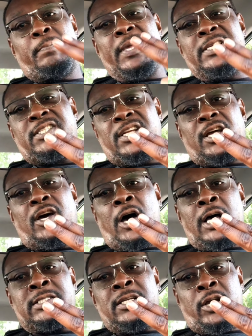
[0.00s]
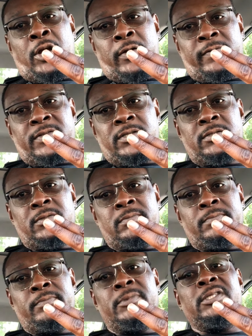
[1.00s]
Peace to the gods and earths.
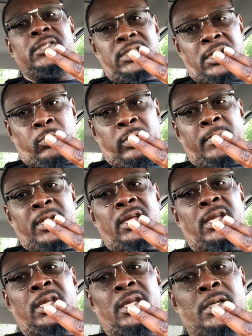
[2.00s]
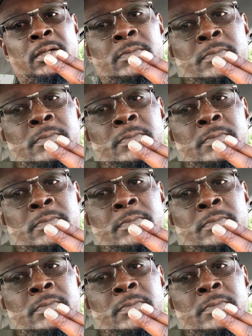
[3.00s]
Till we meet again.